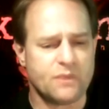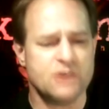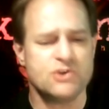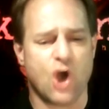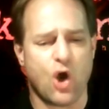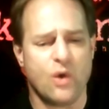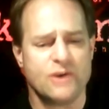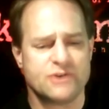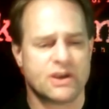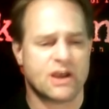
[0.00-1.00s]
is
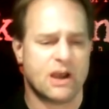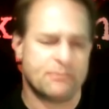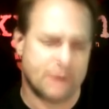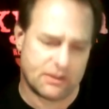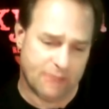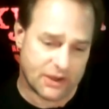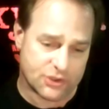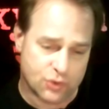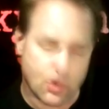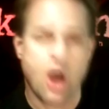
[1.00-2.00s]
always accompanied by
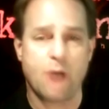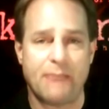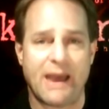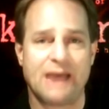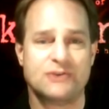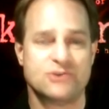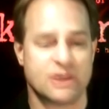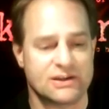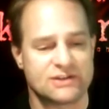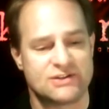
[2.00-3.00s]
drawbacks
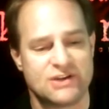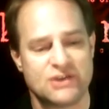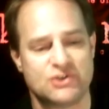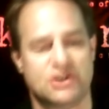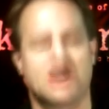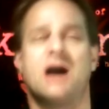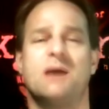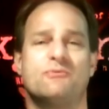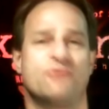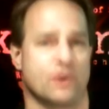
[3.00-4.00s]
and
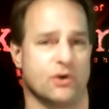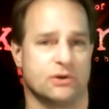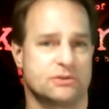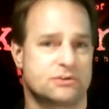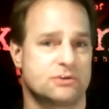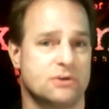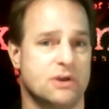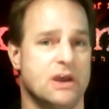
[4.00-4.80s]
discomforts.